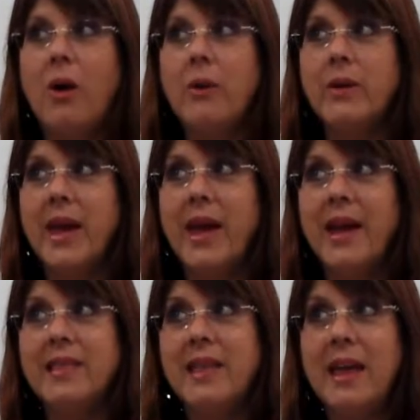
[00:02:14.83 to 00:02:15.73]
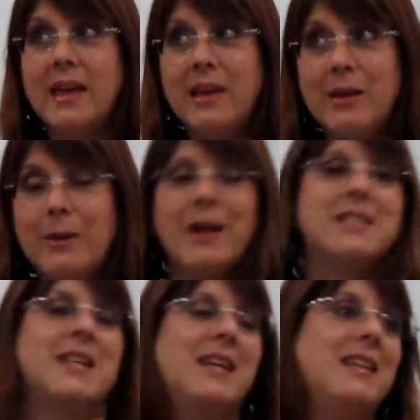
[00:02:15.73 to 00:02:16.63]
Okay, thank you,
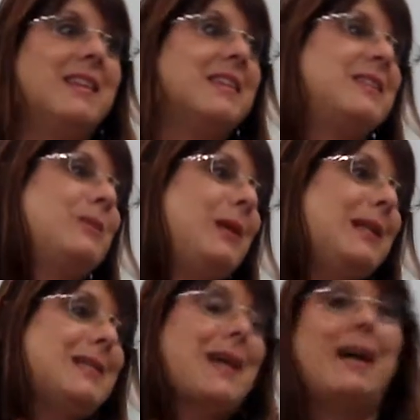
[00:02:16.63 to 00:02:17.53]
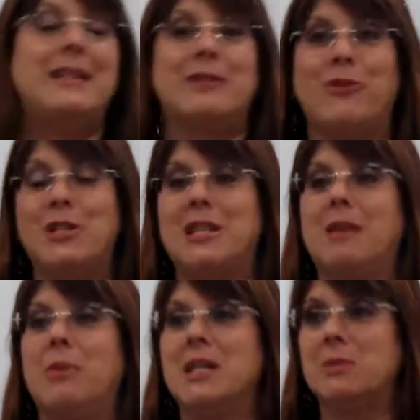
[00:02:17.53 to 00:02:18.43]
I said in the sweetest, kindest voice I
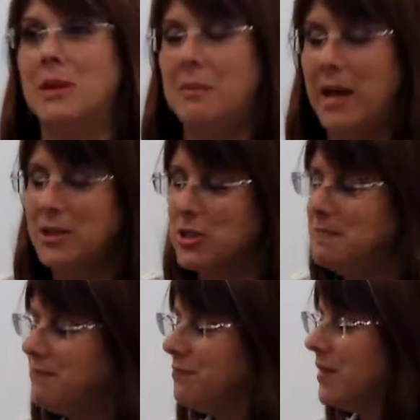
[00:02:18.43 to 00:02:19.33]
could possibly imagine.